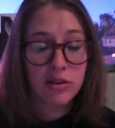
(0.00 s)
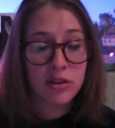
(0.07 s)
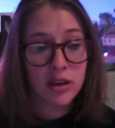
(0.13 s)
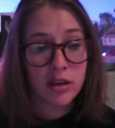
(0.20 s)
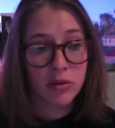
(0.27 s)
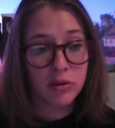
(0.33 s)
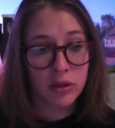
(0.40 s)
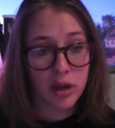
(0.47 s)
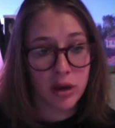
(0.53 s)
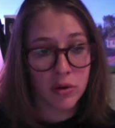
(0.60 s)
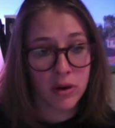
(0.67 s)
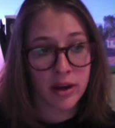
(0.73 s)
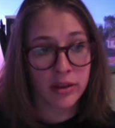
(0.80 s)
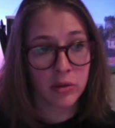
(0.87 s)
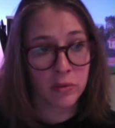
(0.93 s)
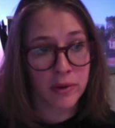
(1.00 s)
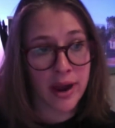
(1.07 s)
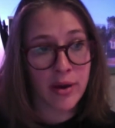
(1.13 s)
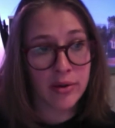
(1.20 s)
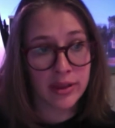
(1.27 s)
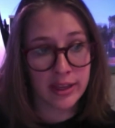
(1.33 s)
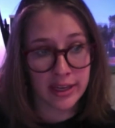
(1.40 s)
thing you'll note on the
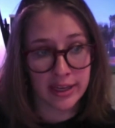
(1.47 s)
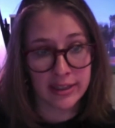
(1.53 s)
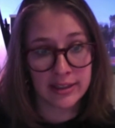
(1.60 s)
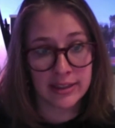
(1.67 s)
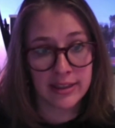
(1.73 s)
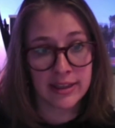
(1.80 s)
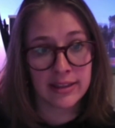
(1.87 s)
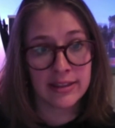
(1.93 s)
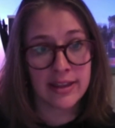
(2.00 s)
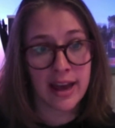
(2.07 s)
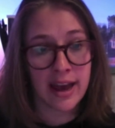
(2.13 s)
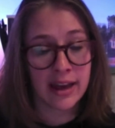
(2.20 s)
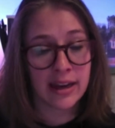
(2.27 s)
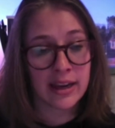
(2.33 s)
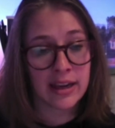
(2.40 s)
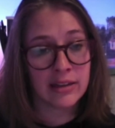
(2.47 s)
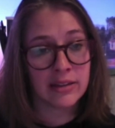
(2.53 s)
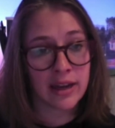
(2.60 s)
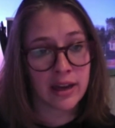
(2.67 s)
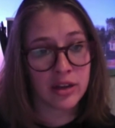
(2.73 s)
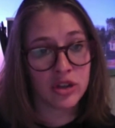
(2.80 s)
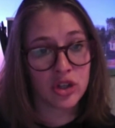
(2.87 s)
route list is that it
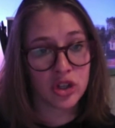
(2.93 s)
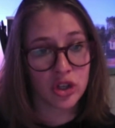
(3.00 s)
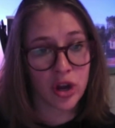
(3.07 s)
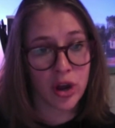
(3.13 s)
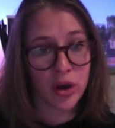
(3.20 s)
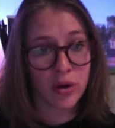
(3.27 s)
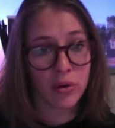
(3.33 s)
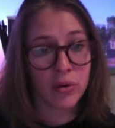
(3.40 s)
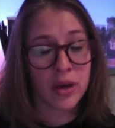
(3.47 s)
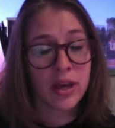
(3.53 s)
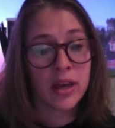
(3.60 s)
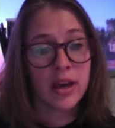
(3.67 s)
does show